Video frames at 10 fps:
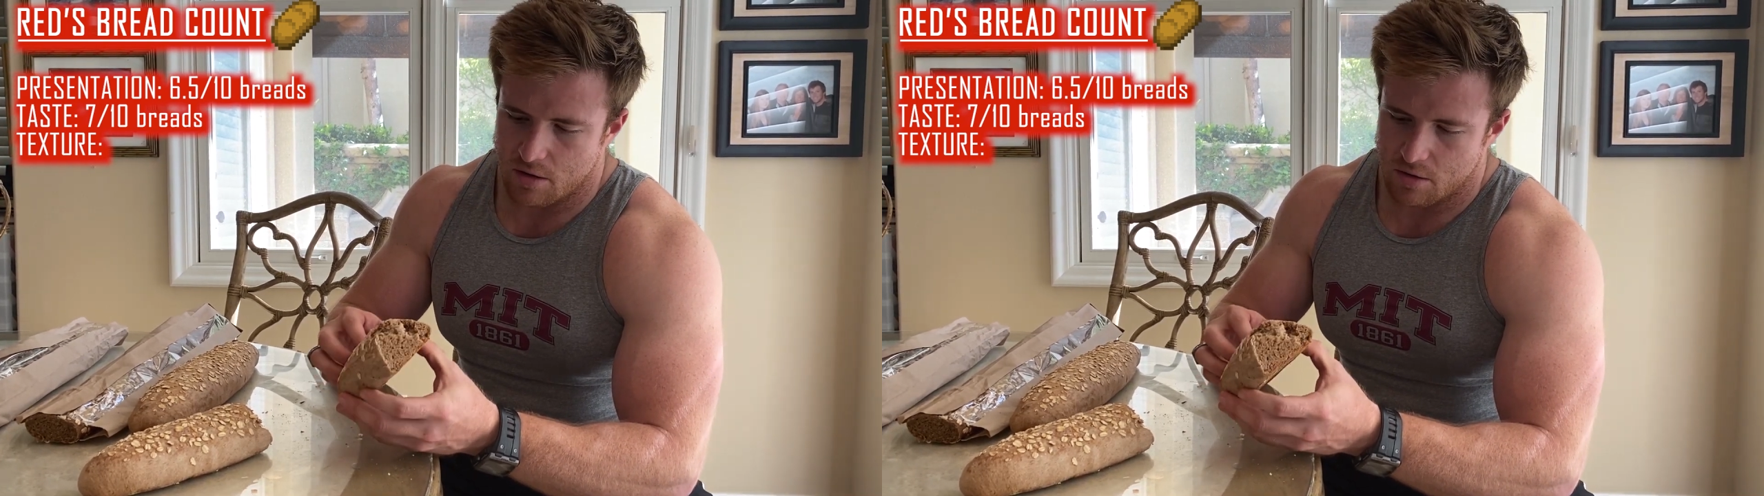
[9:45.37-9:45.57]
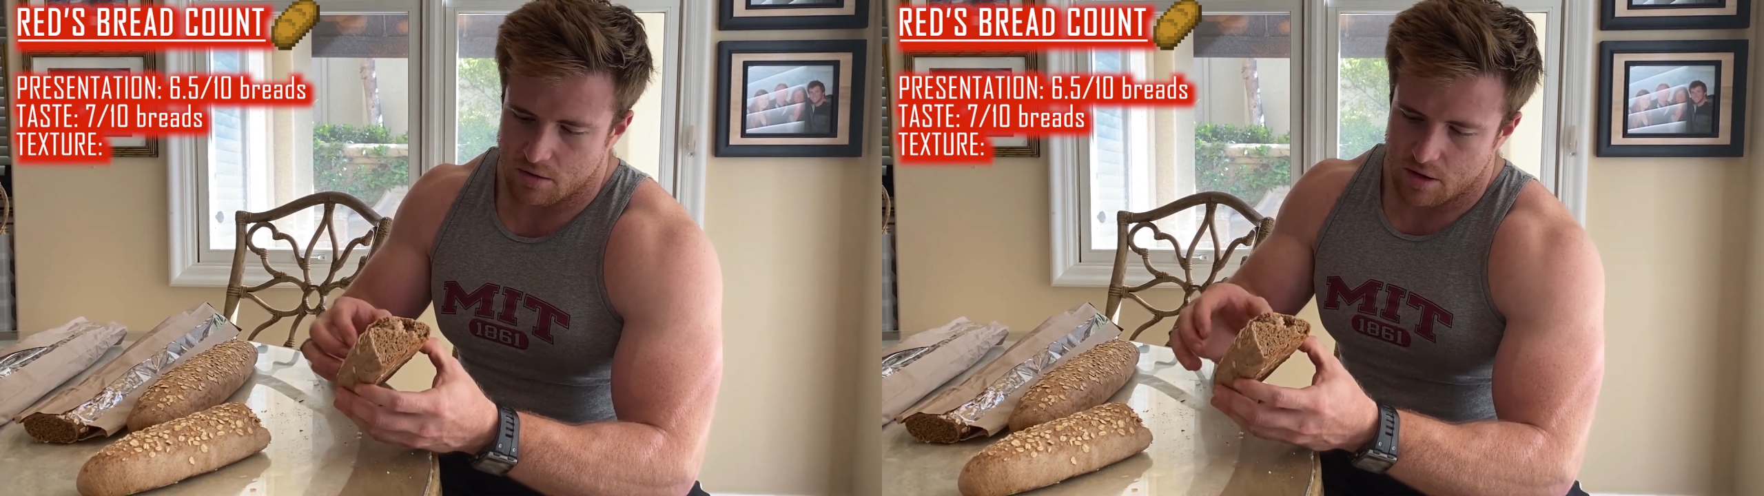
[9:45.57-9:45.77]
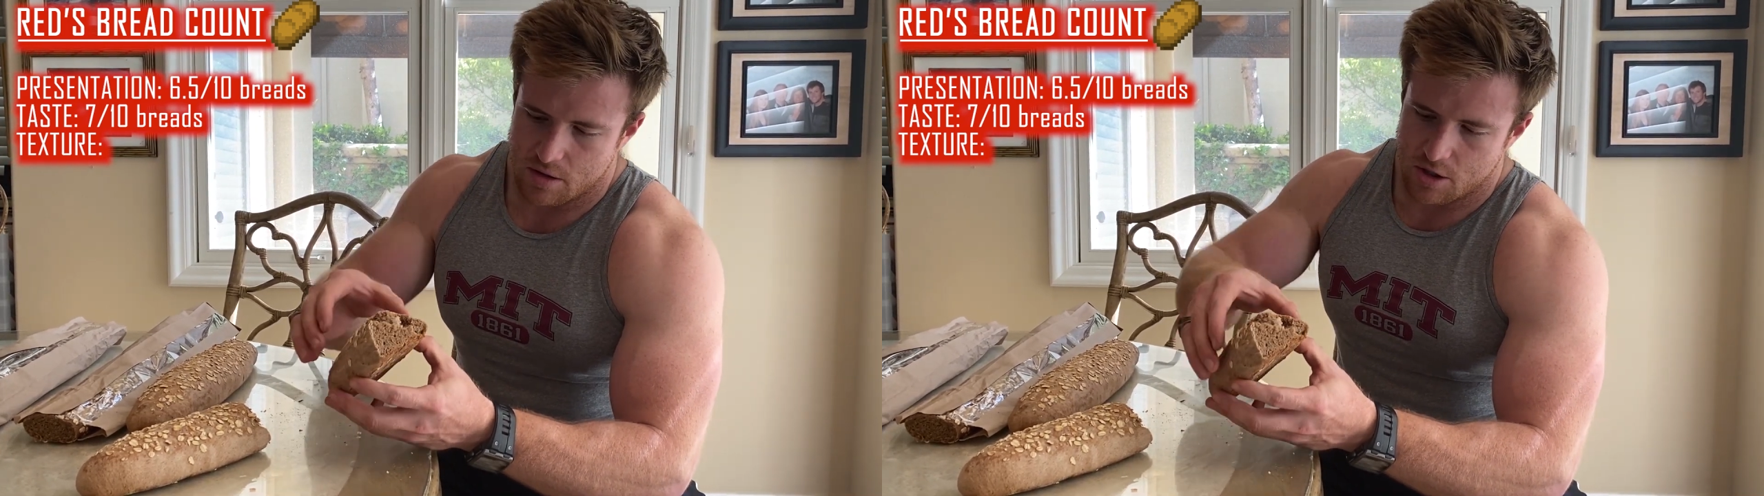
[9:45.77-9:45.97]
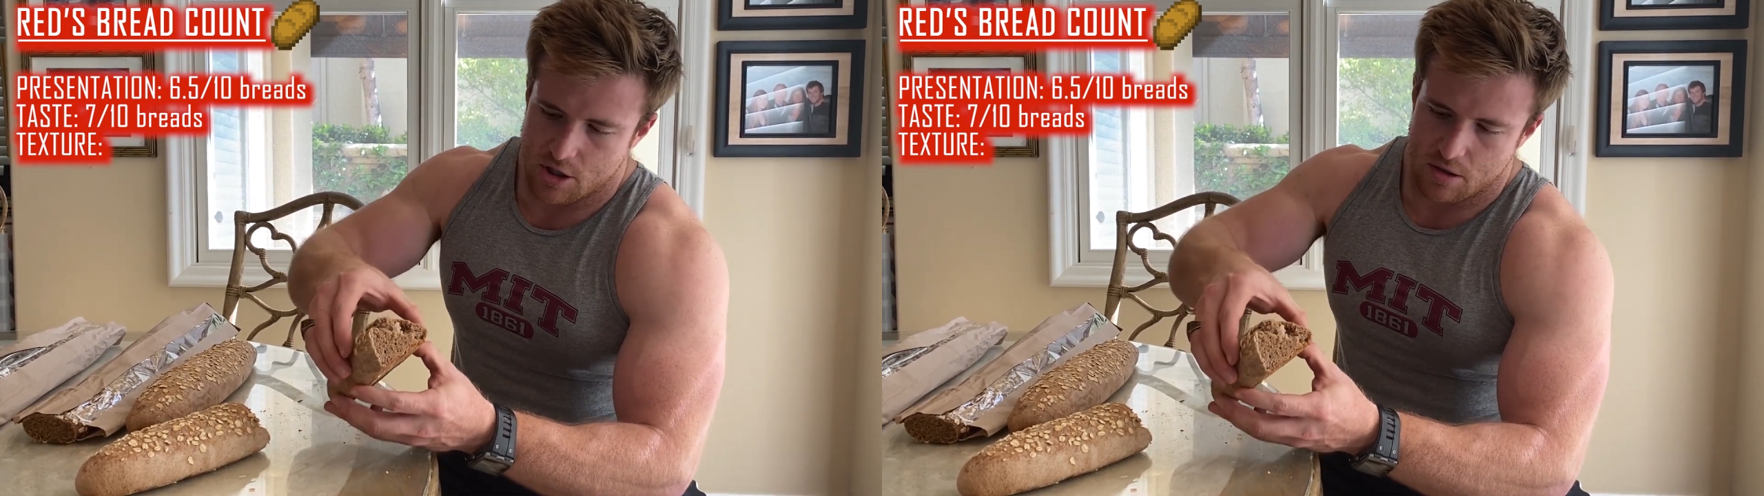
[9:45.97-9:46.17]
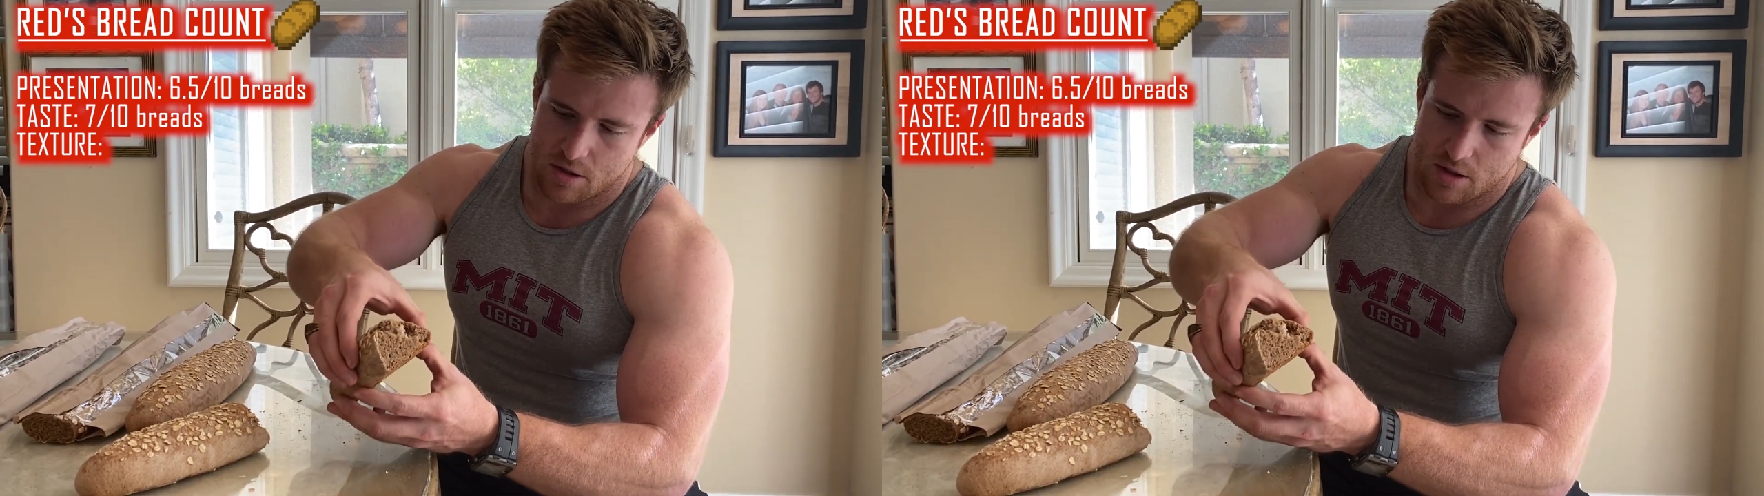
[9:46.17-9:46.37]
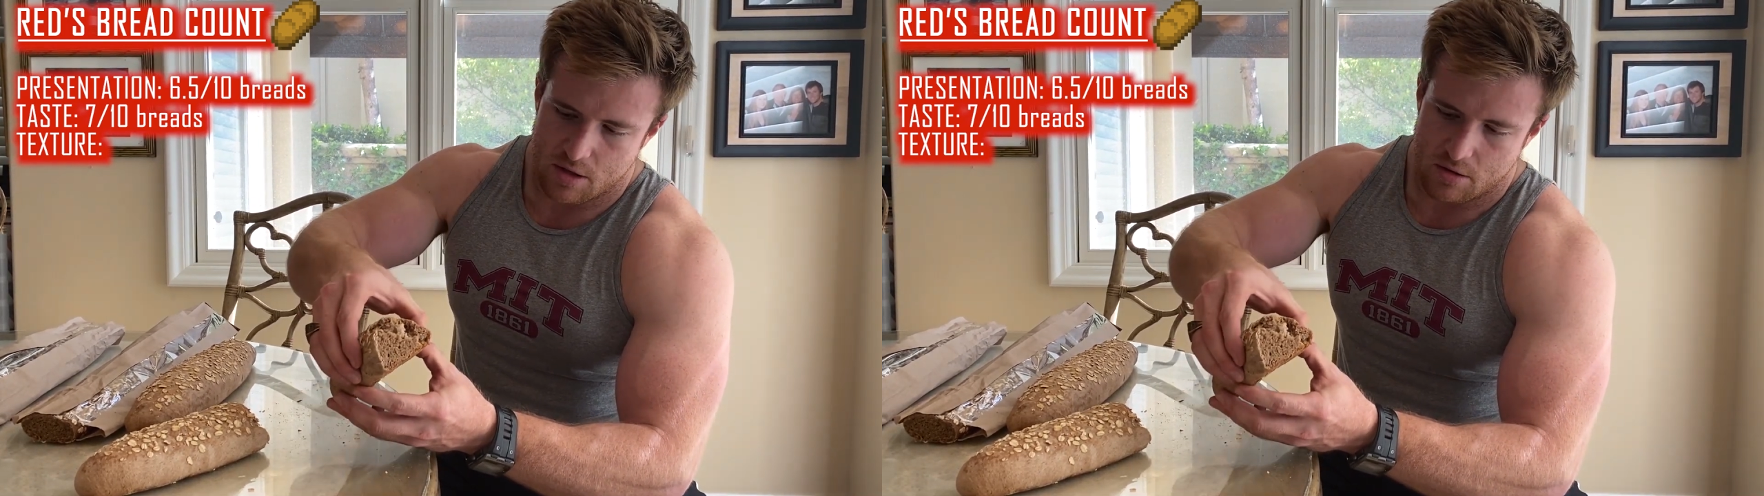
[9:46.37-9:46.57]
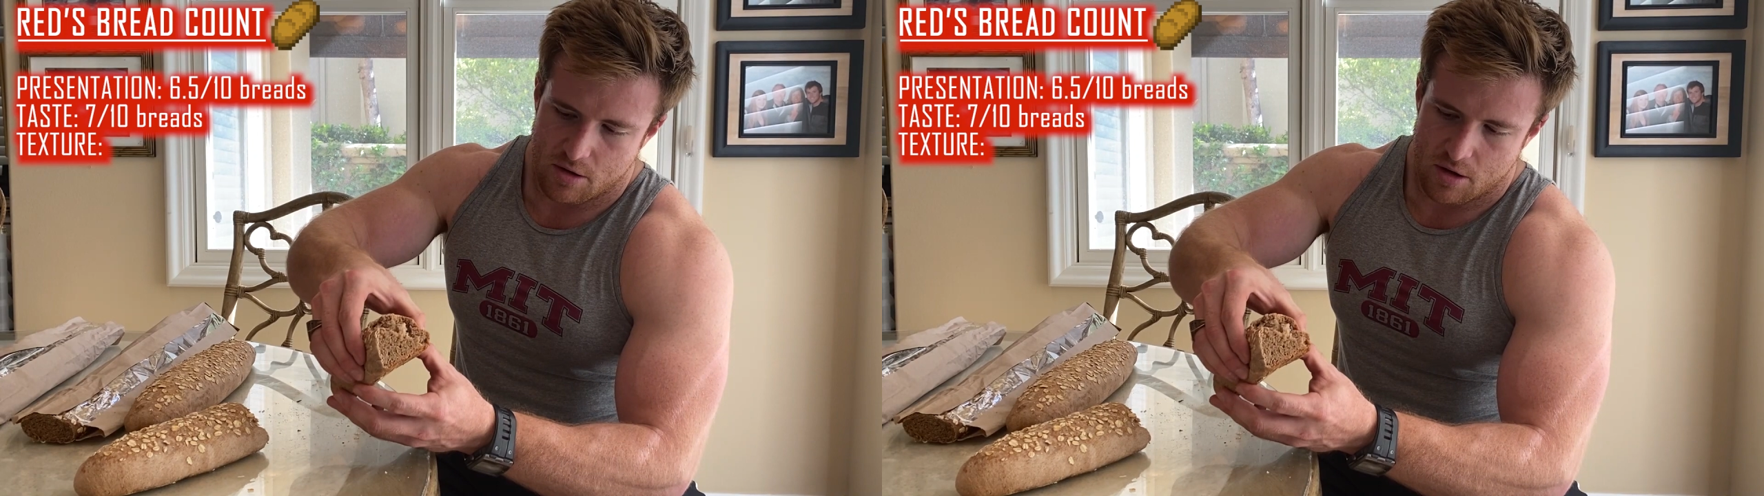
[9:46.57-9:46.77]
here. See, check this out.